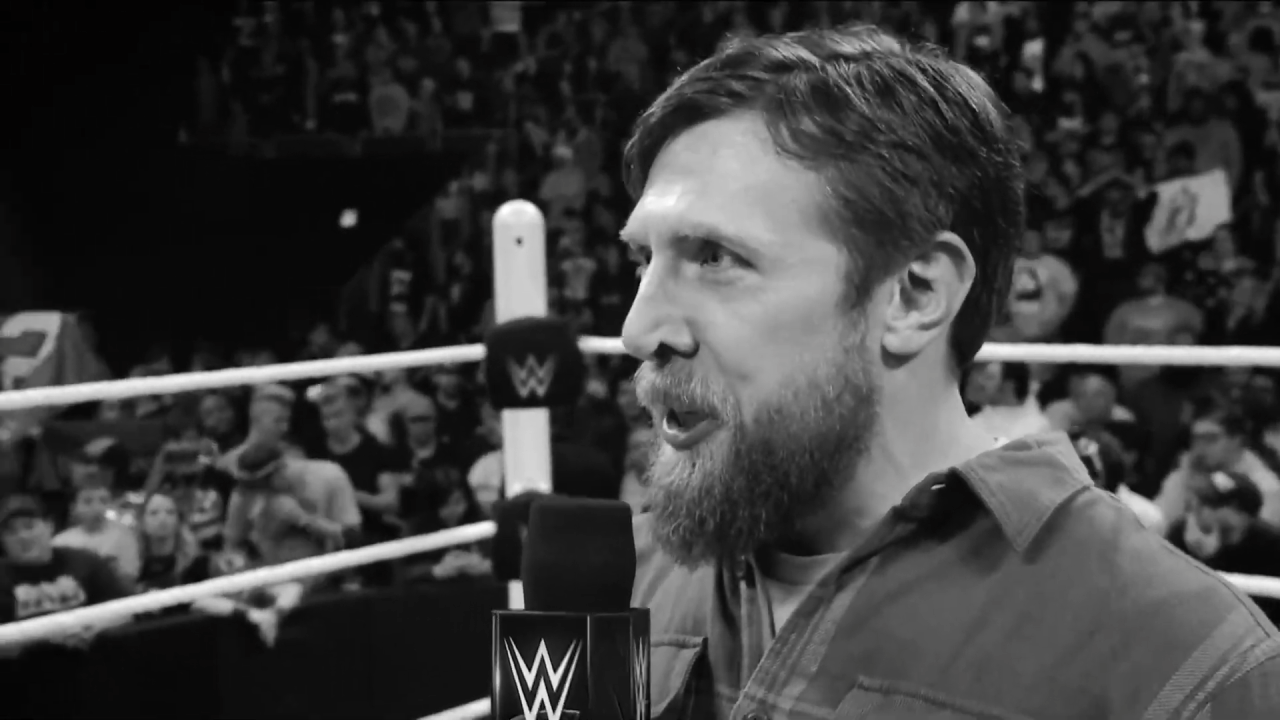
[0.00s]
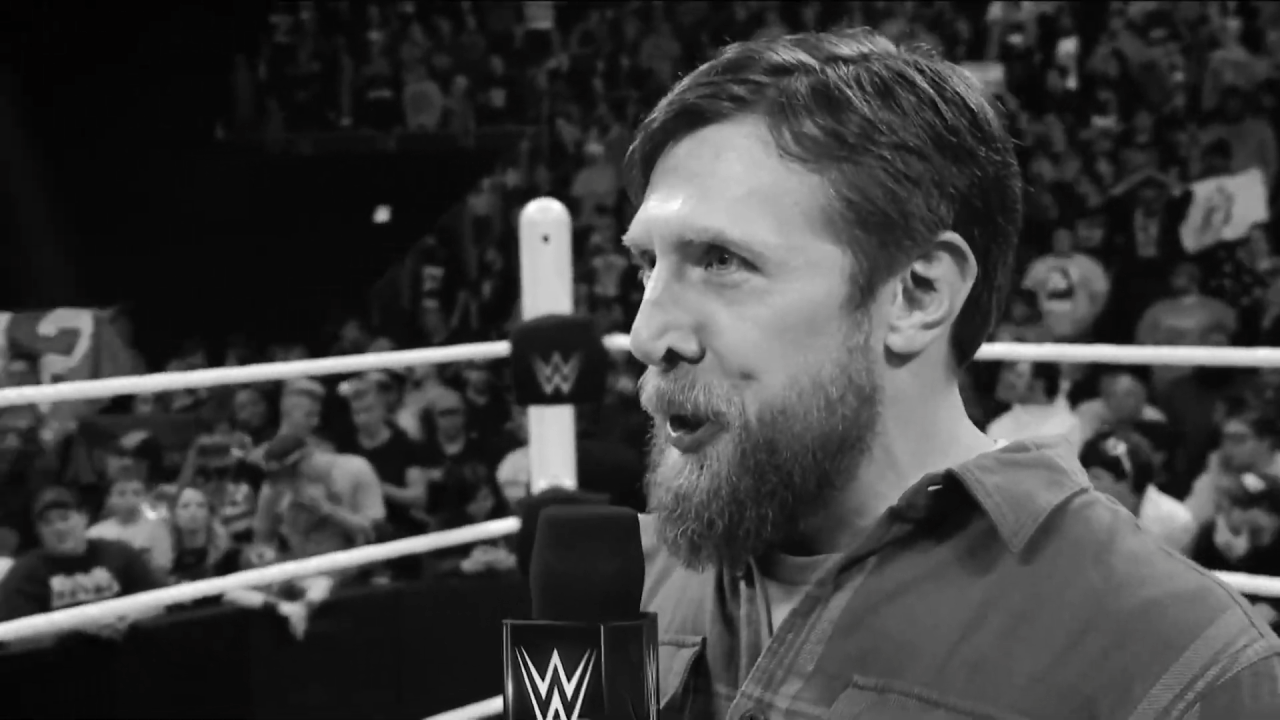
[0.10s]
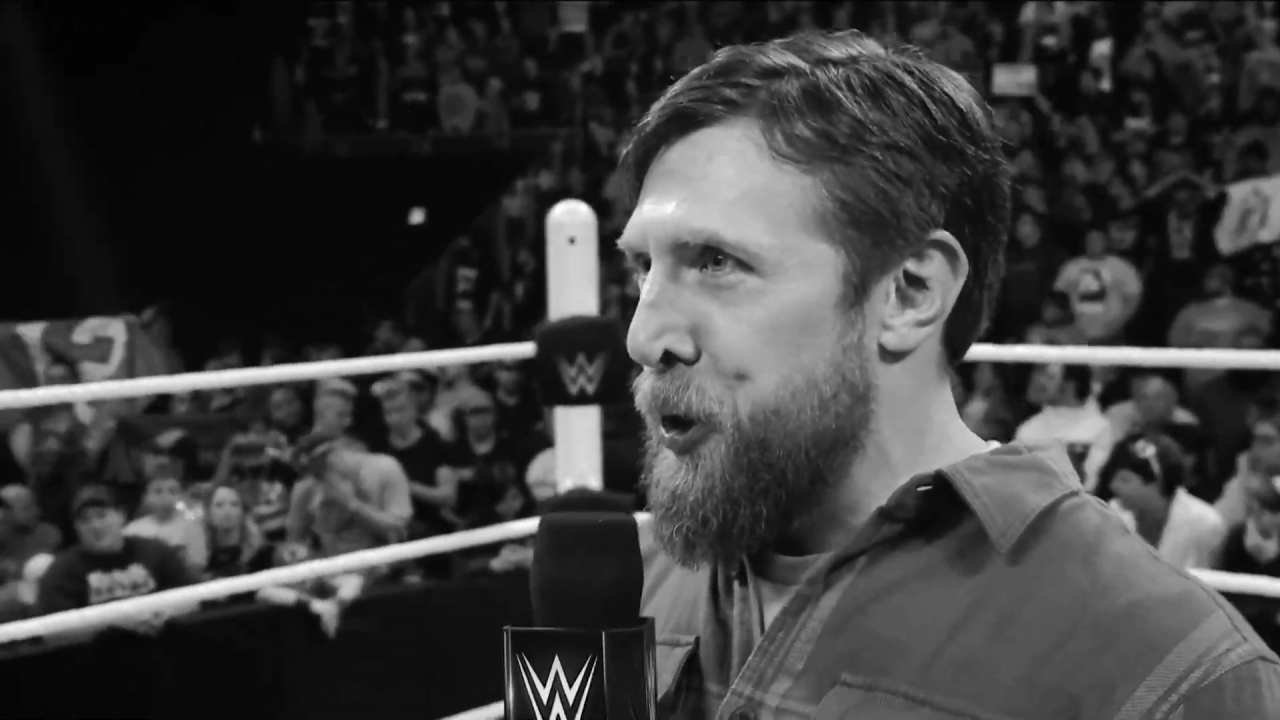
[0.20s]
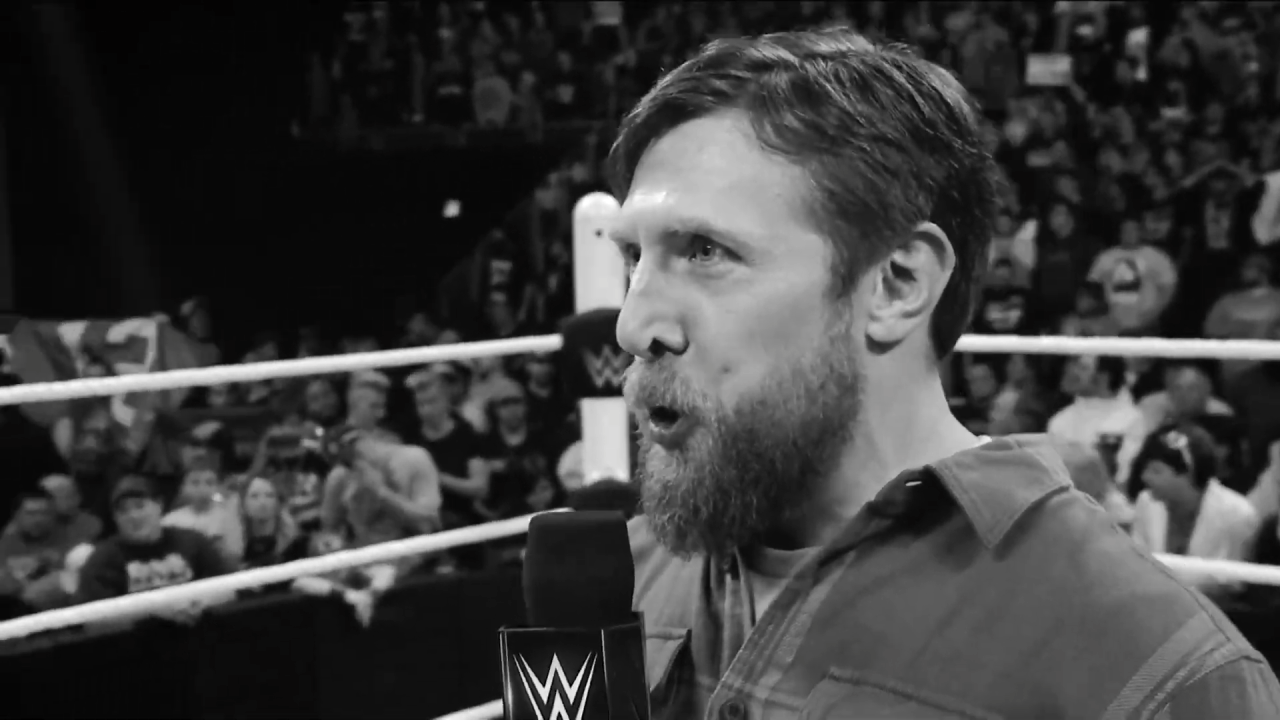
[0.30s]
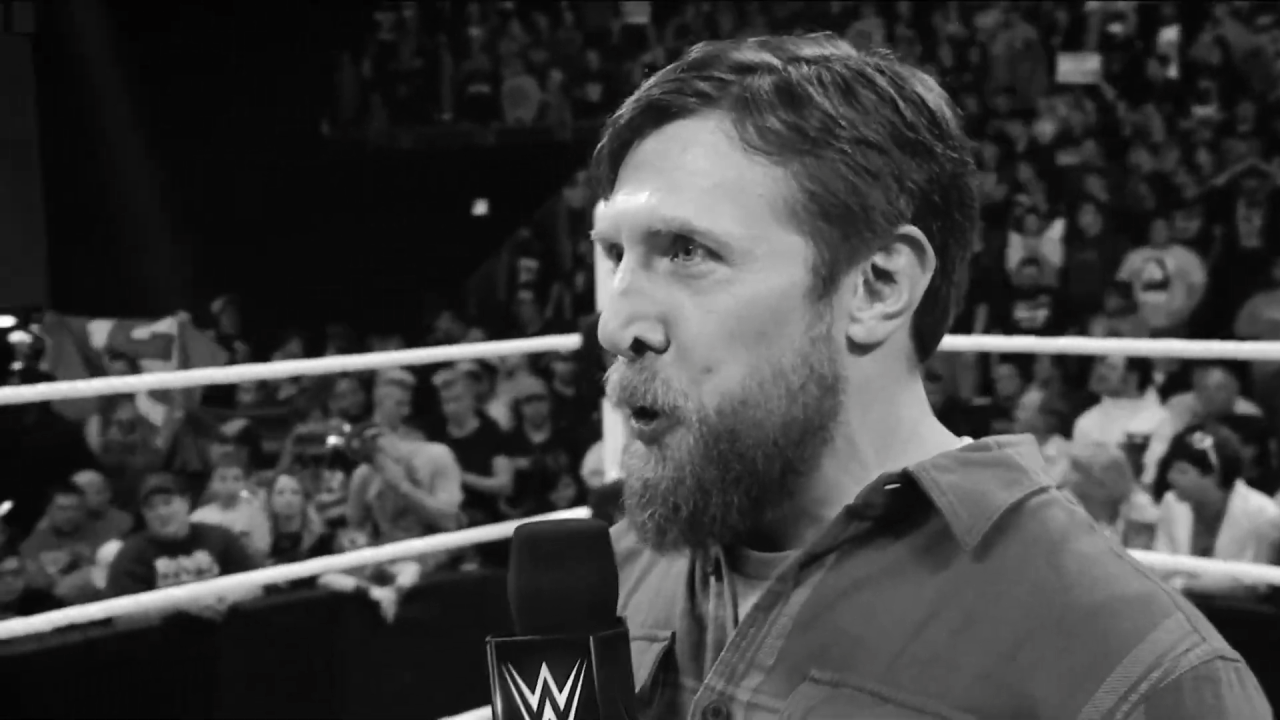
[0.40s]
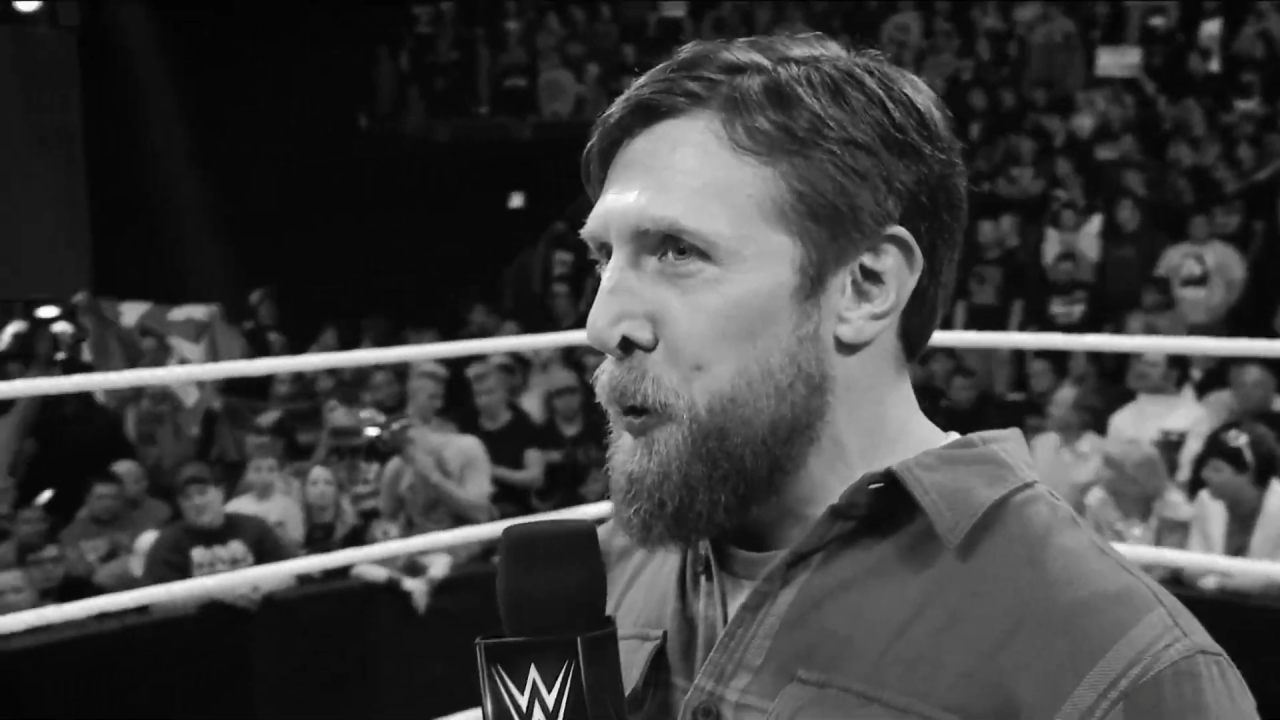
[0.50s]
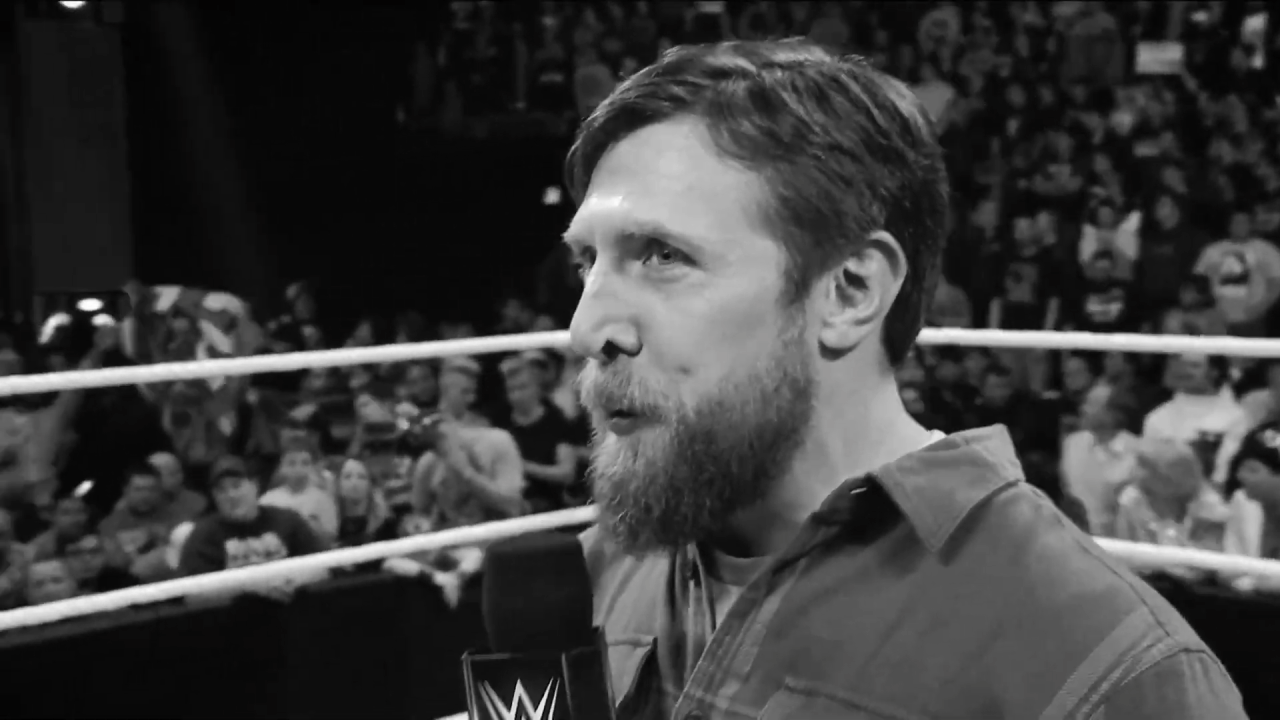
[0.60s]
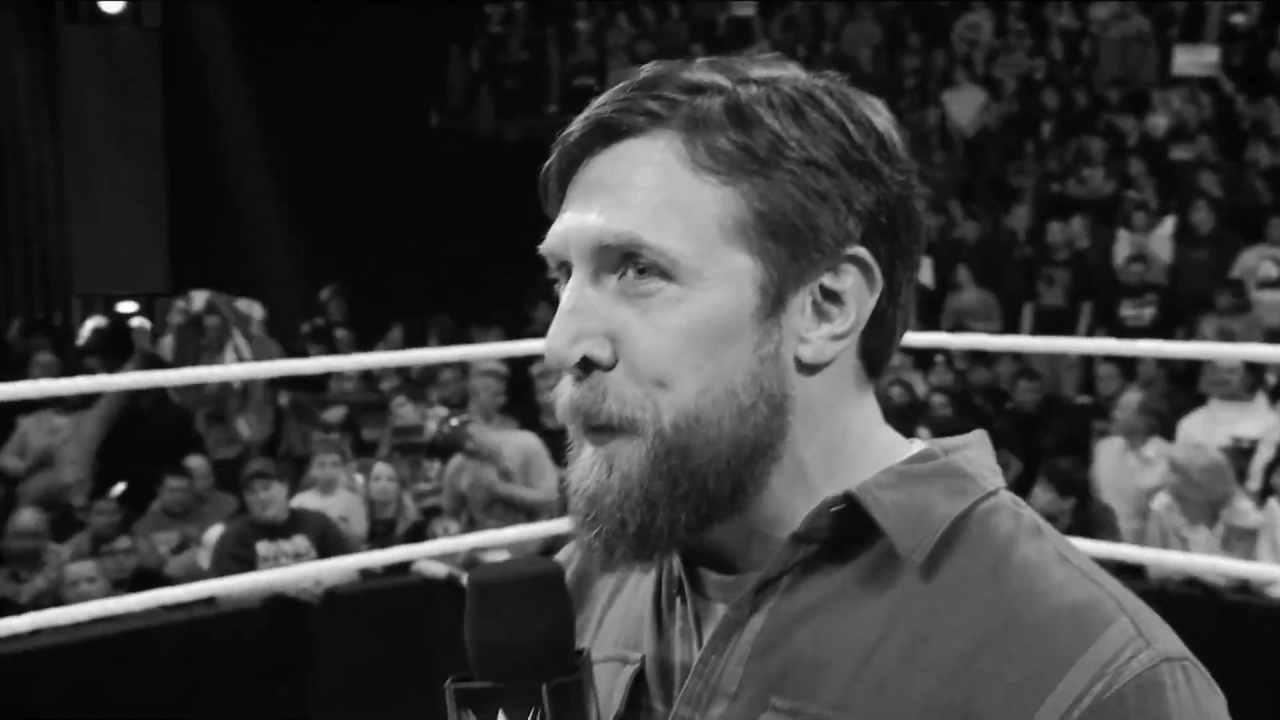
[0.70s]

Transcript: years old.